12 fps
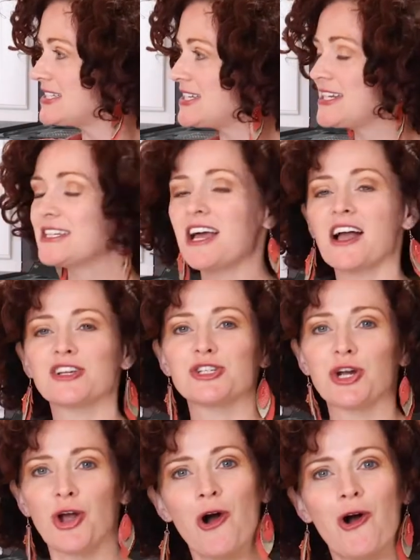Detox
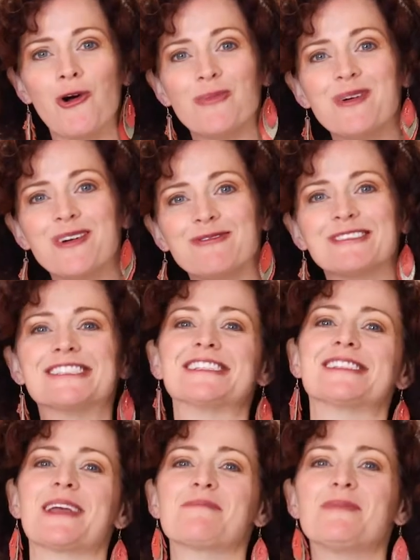Your Home, which
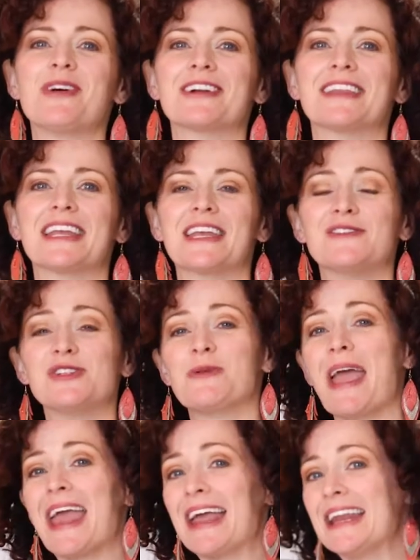is a book that gives you